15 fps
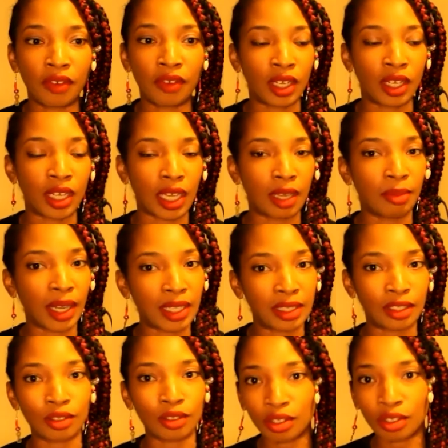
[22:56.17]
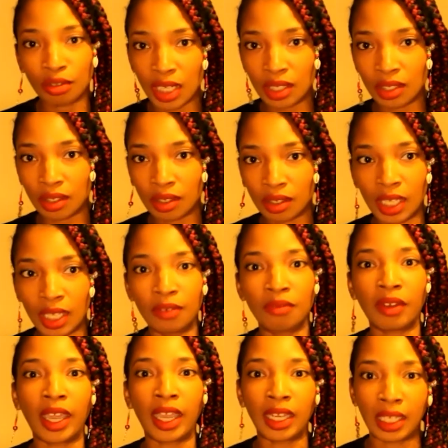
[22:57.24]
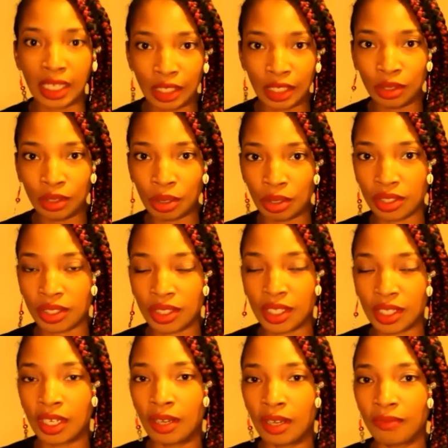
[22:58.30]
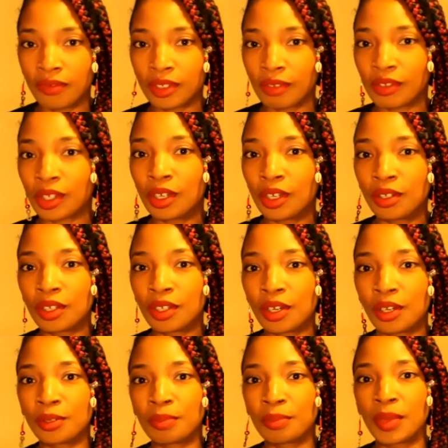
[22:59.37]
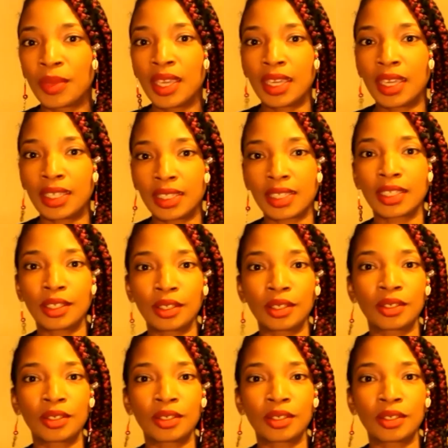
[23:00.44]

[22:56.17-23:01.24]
on a bicycle trainer and ride indoors in the comfort of your own home and still